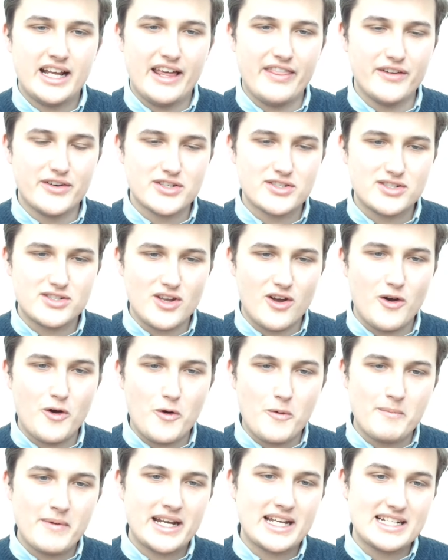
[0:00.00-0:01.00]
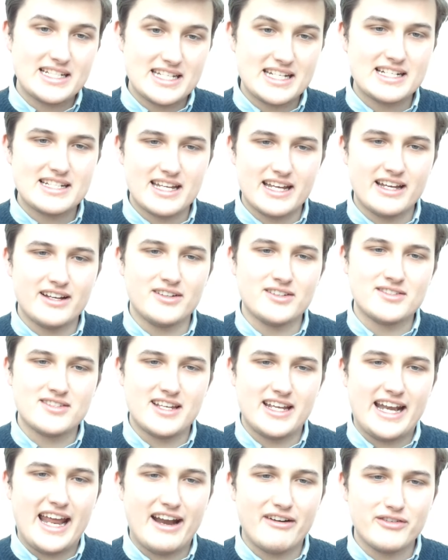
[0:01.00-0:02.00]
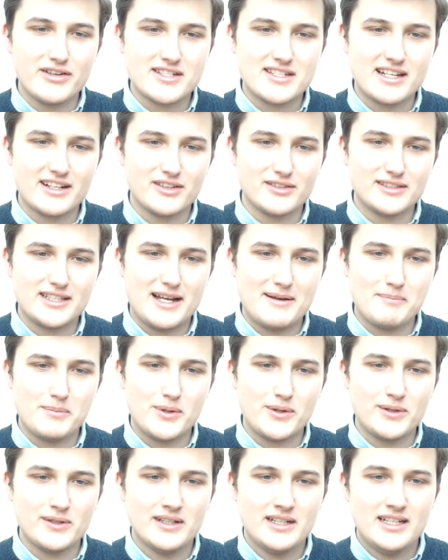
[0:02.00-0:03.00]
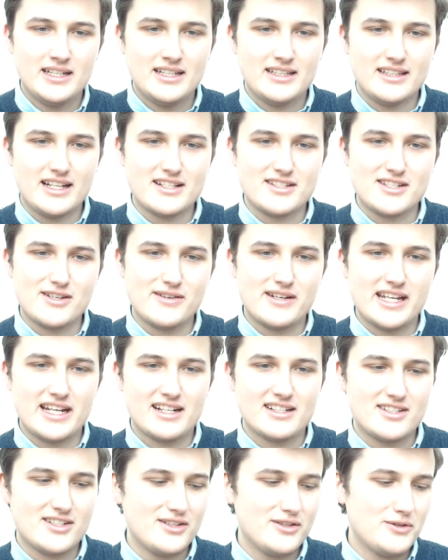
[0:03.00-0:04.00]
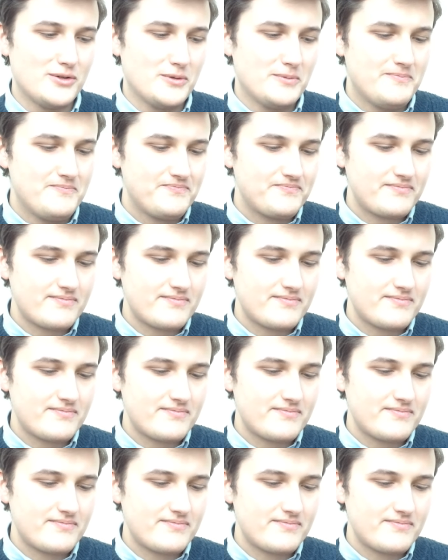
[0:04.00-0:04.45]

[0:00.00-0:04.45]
and there's so many details in every single temple that's unique to